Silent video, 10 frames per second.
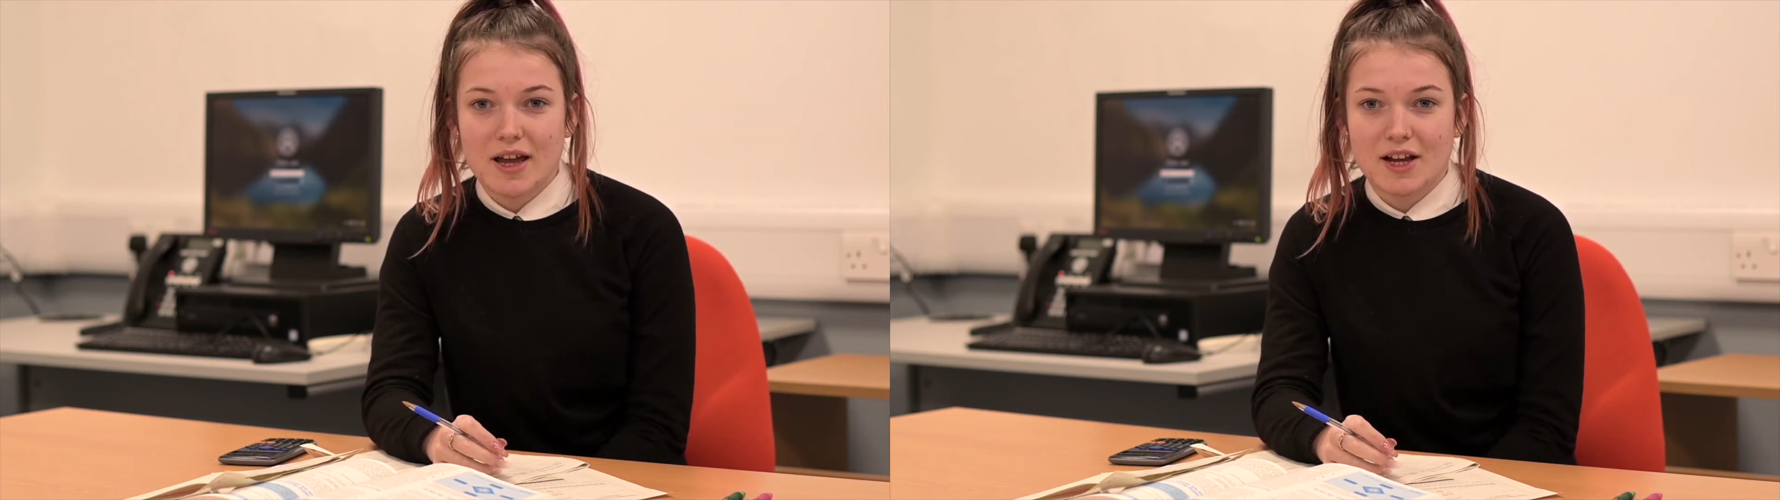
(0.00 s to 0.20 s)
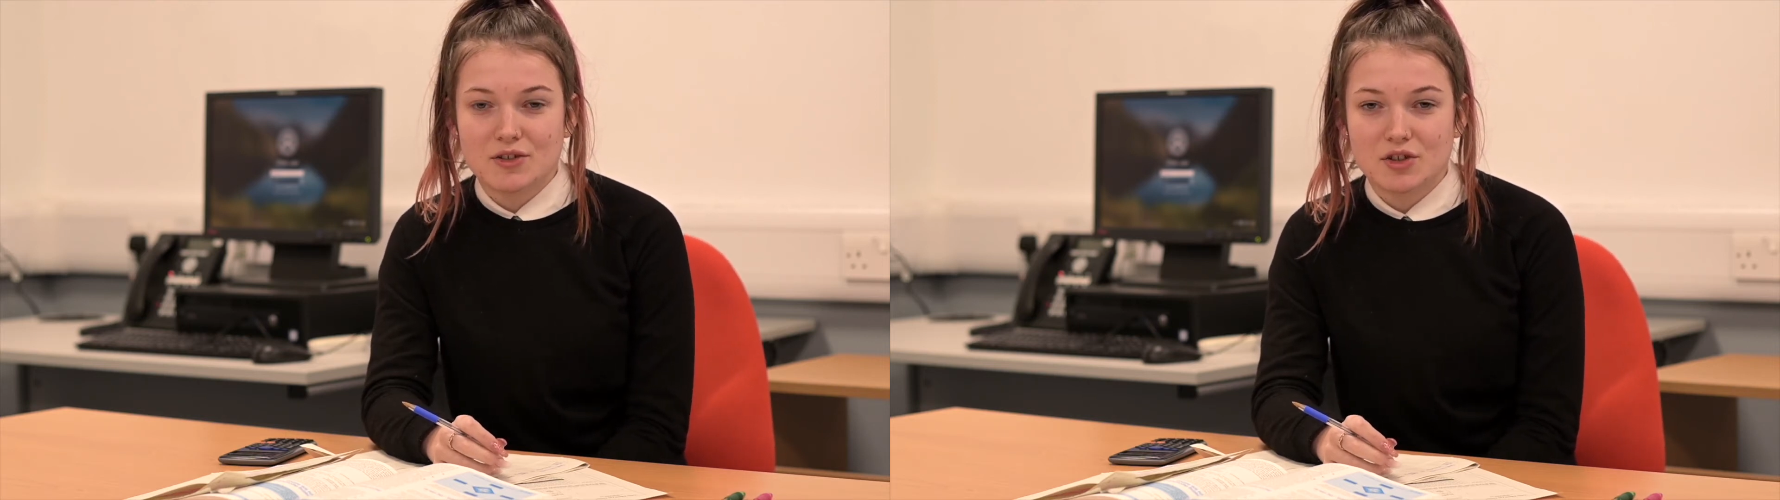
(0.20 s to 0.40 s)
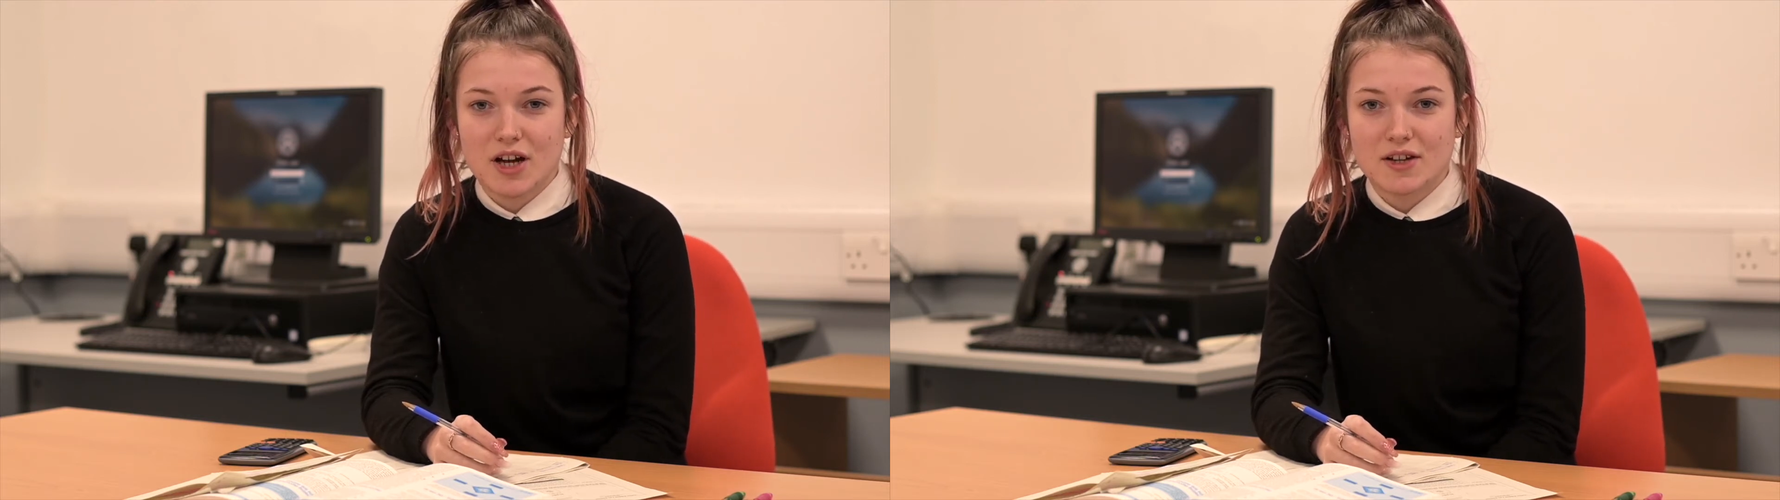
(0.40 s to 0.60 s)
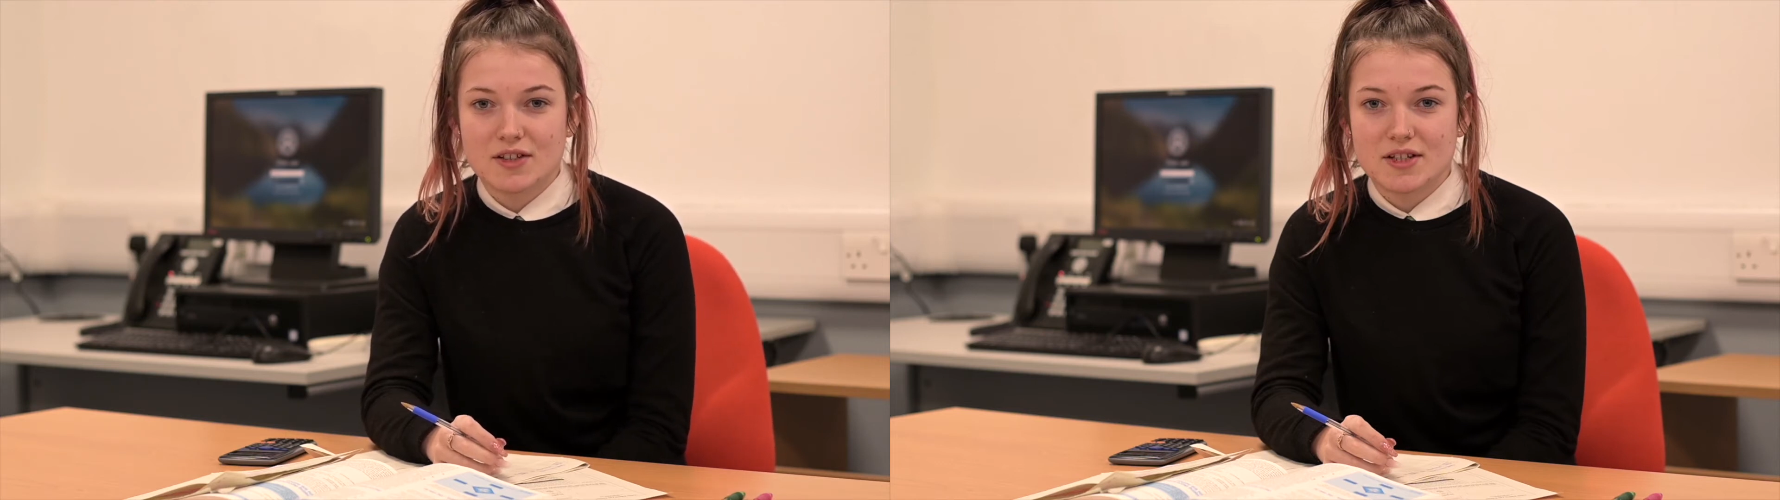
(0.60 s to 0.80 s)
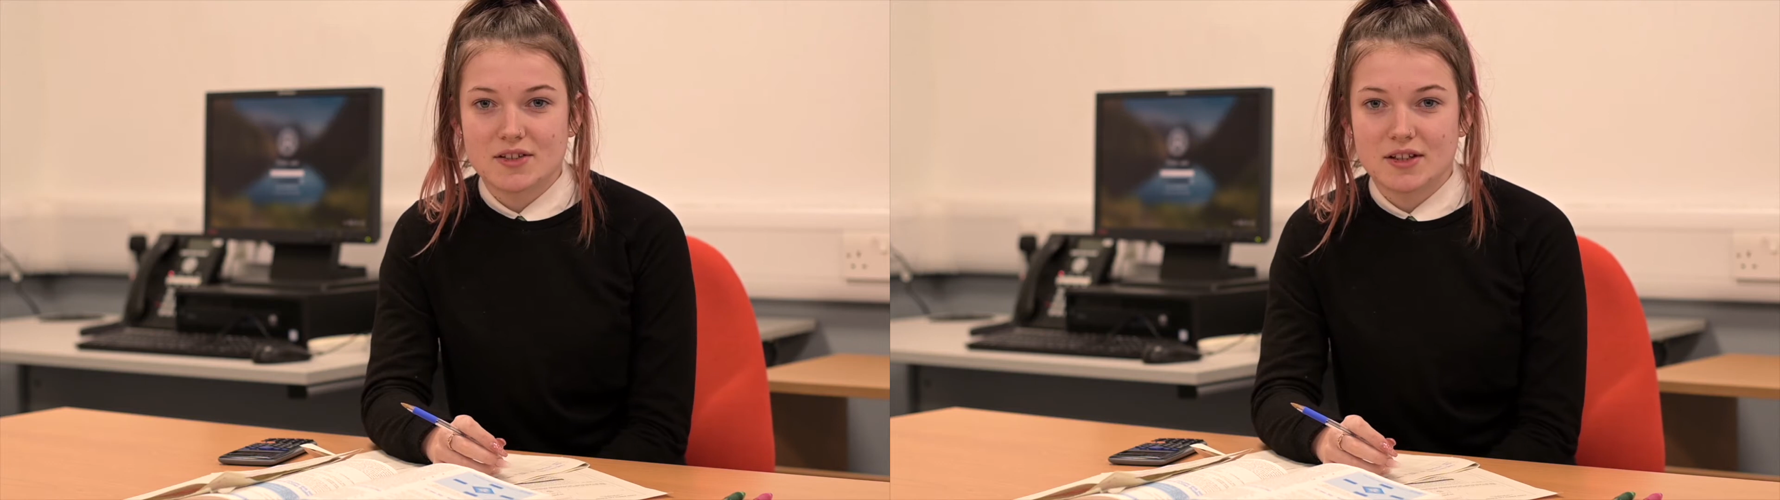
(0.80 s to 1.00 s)

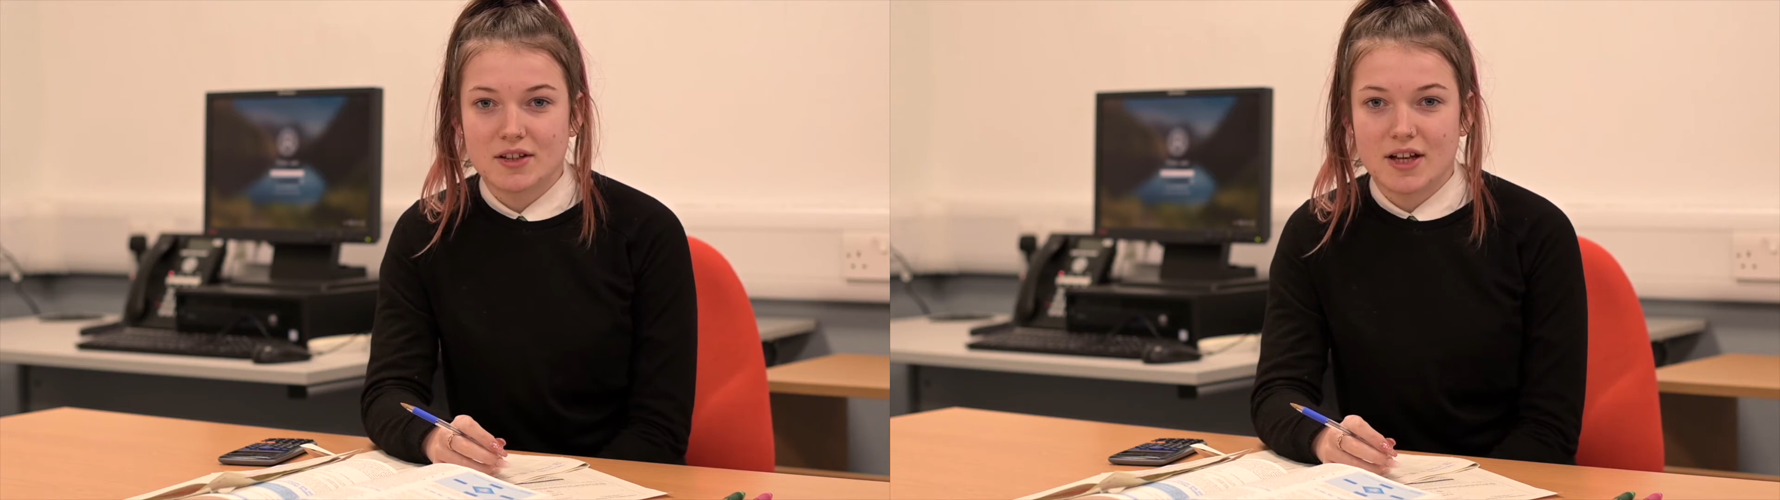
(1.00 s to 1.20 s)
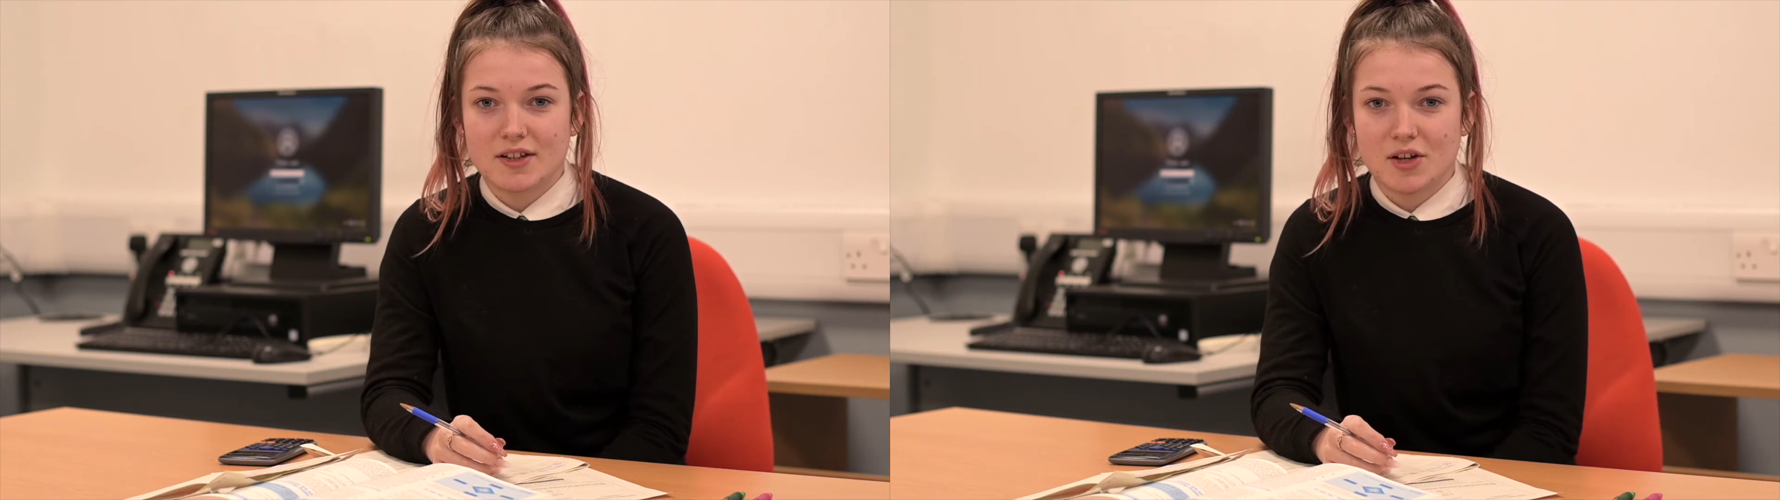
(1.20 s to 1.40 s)
exercises and that's